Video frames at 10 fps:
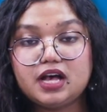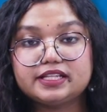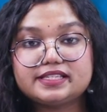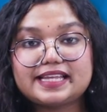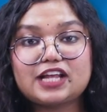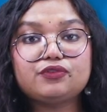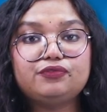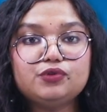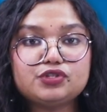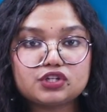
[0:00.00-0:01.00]
The State of
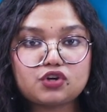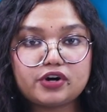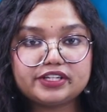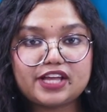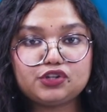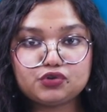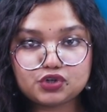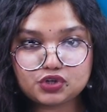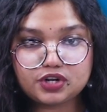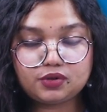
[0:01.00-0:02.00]
Food Security and
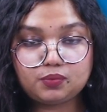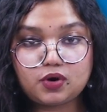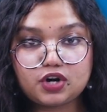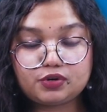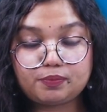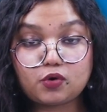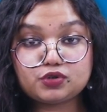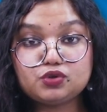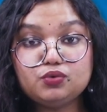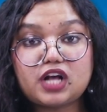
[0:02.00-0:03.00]
Nutrition in the World
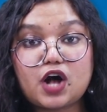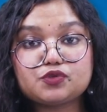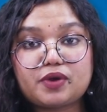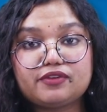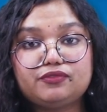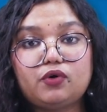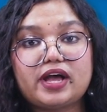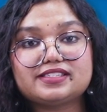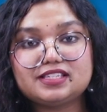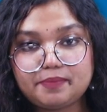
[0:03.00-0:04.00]
Report
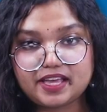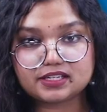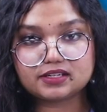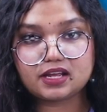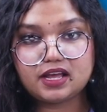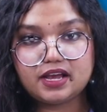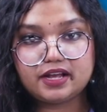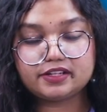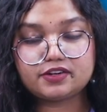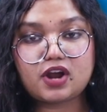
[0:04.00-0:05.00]
2024 estimated
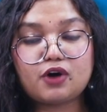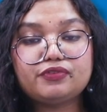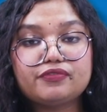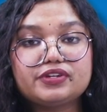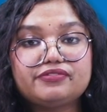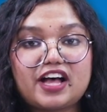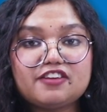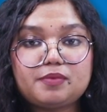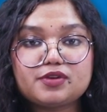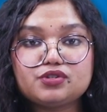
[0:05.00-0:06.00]
that around
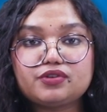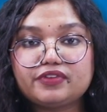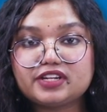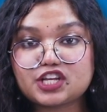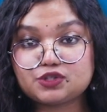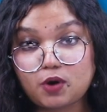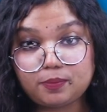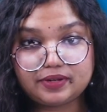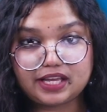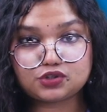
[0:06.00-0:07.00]
55% of India's
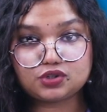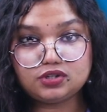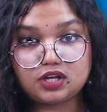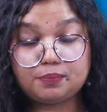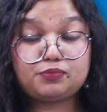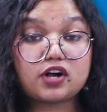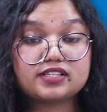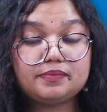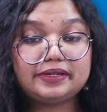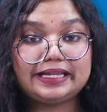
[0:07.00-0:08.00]
population,
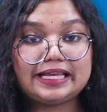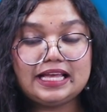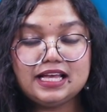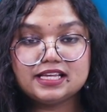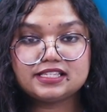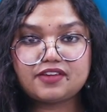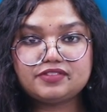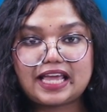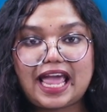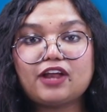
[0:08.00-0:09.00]
approximately
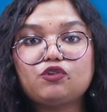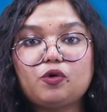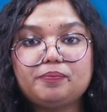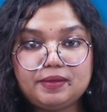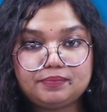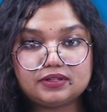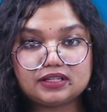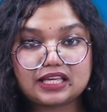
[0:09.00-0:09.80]
78 crore people,